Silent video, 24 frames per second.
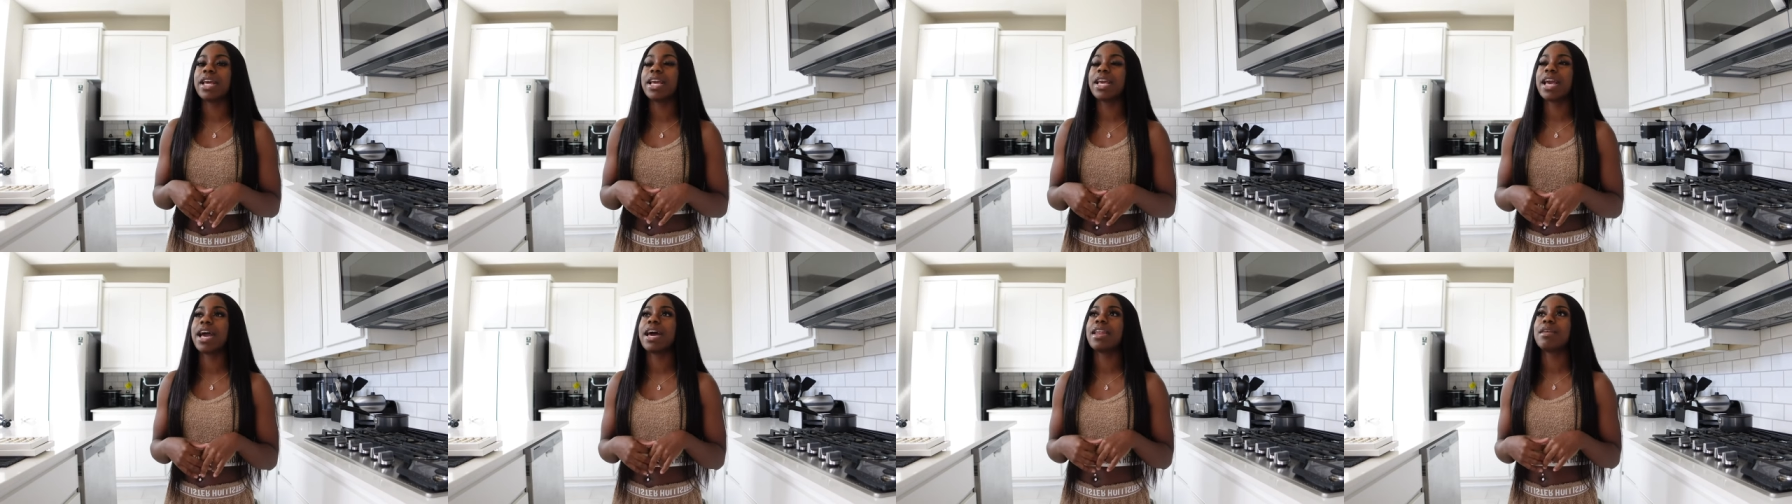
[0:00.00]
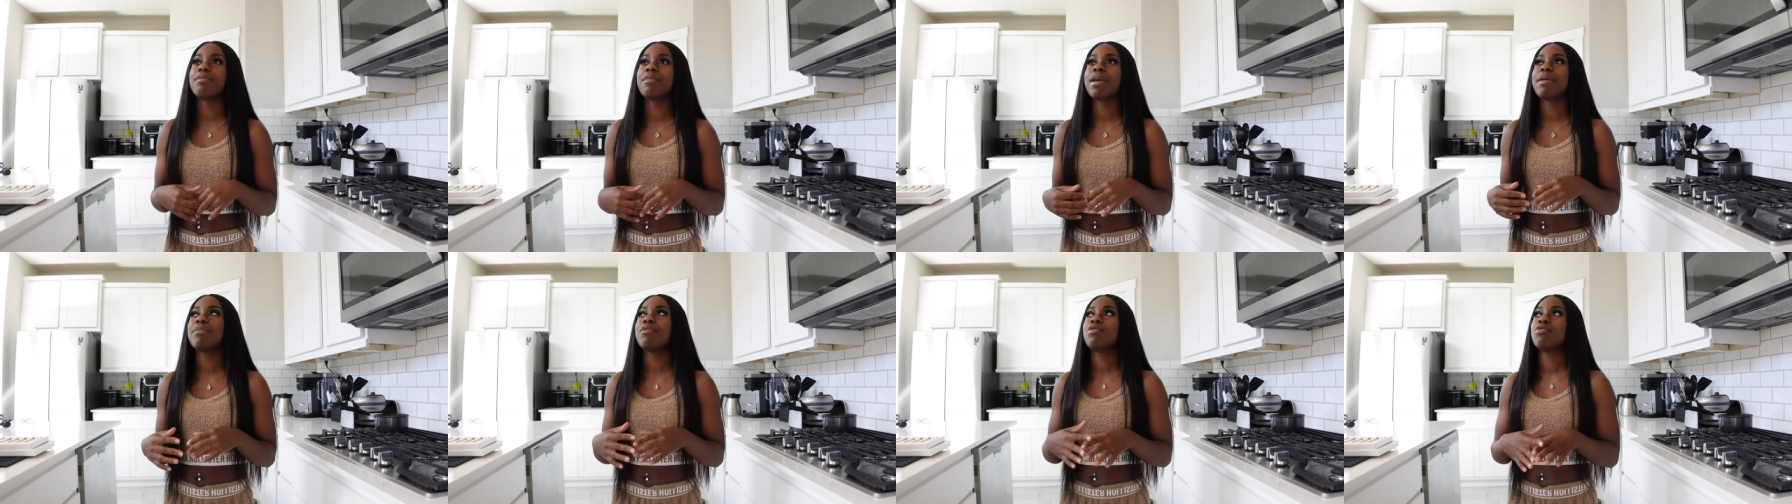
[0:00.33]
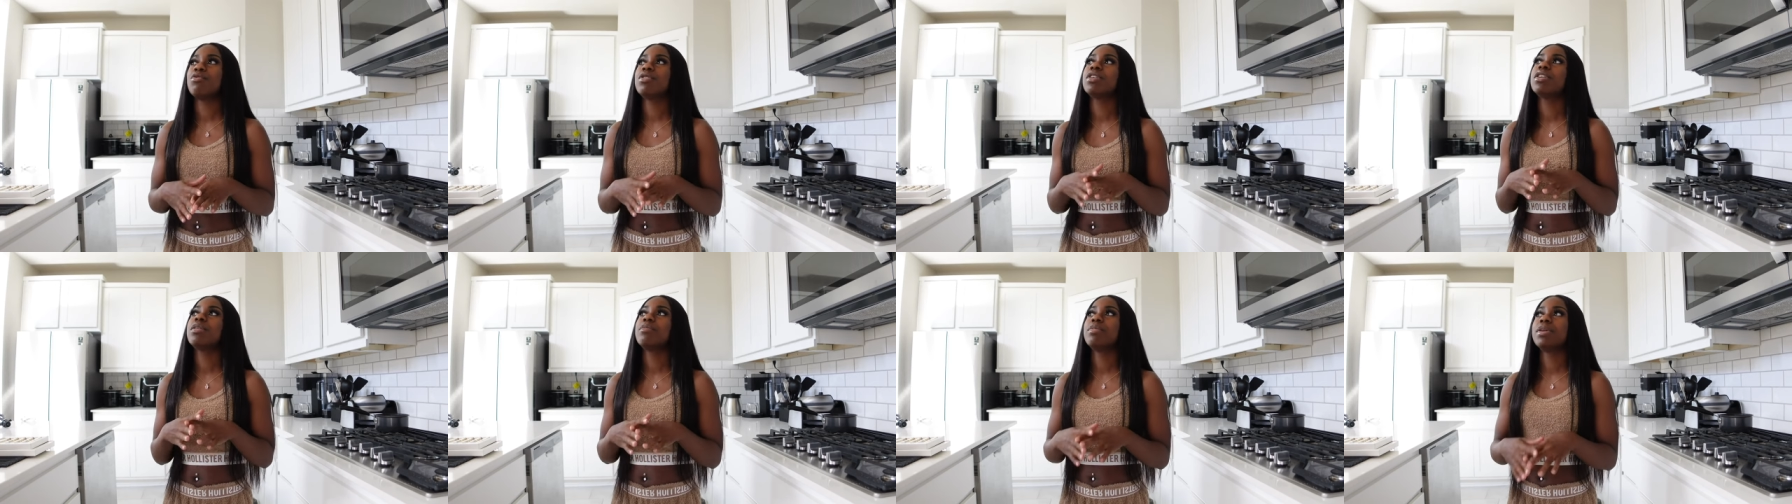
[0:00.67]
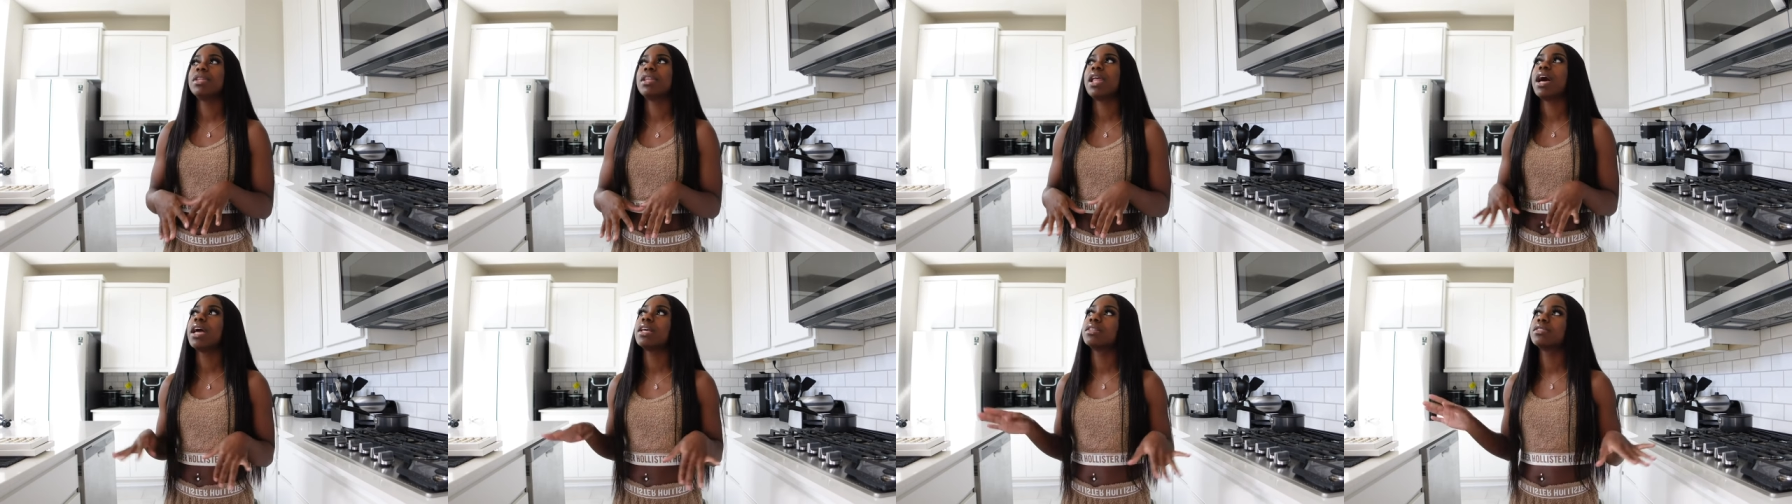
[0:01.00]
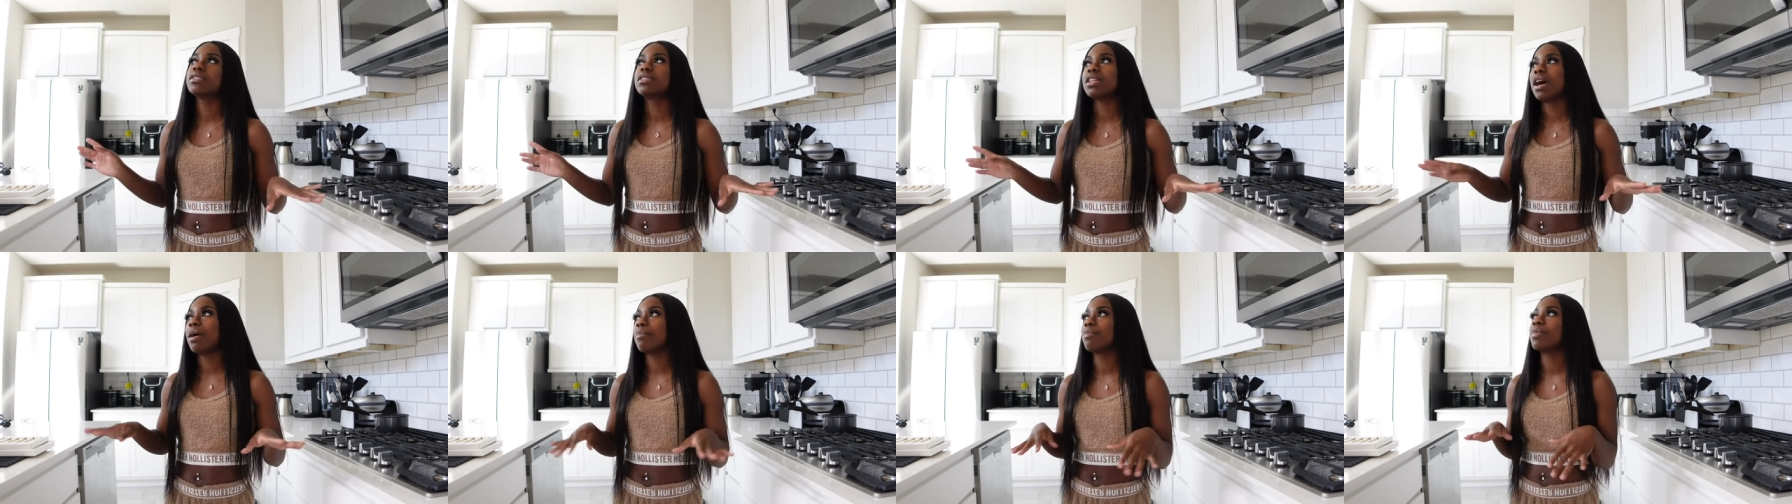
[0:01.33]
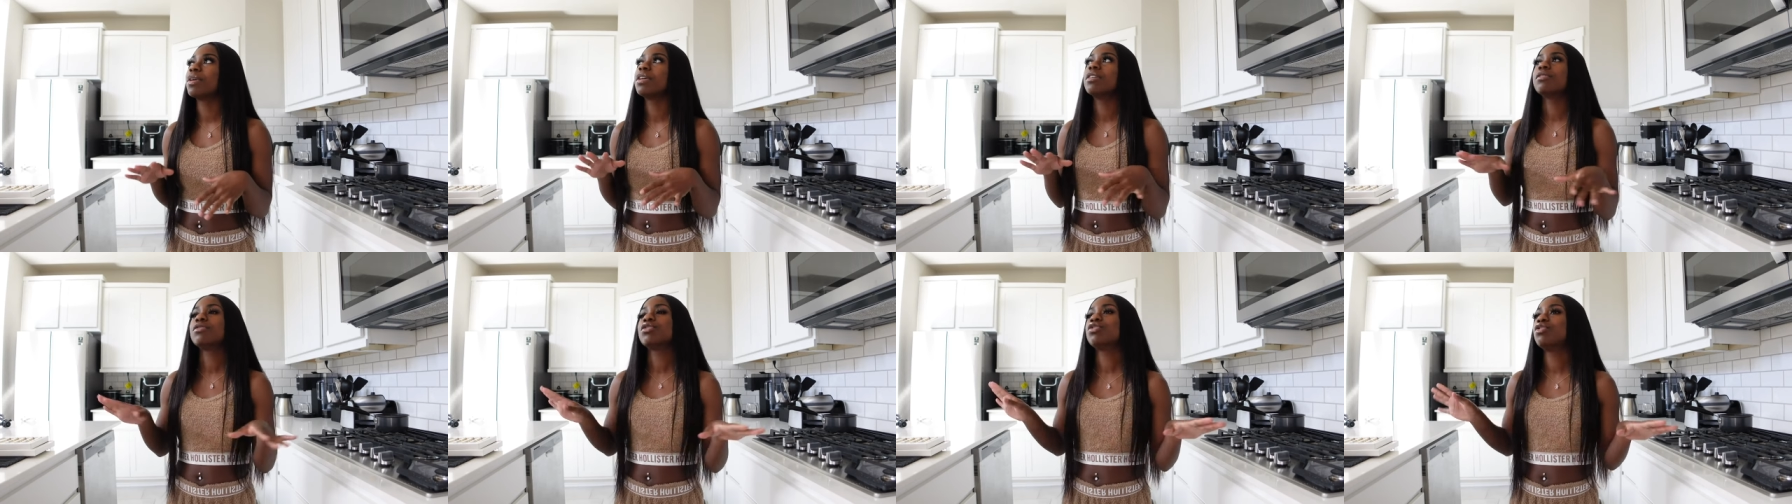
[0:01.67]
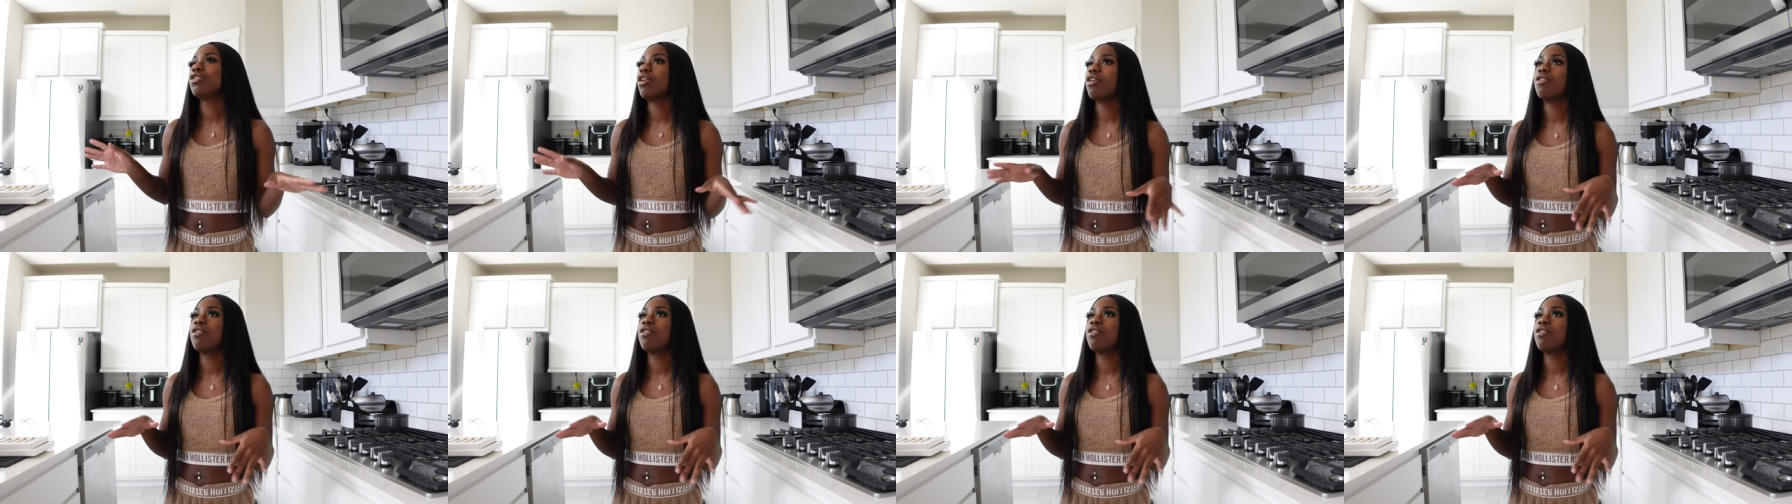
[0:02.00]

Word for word: that kind of made me want to be like, stop it, you